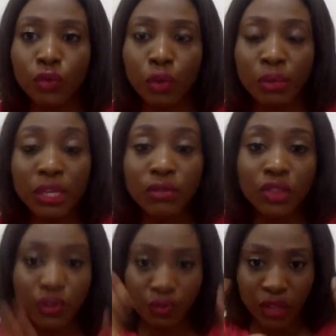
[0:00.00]
from even
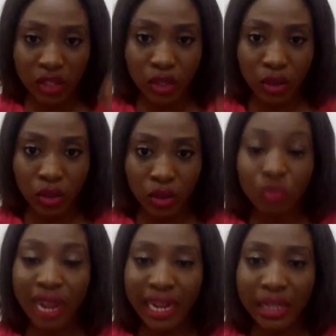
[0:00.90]
the physical,
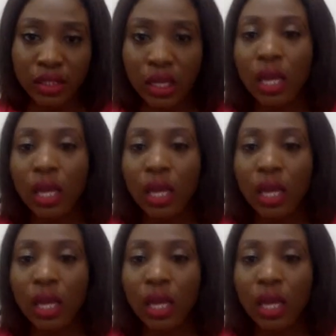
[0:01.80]
right?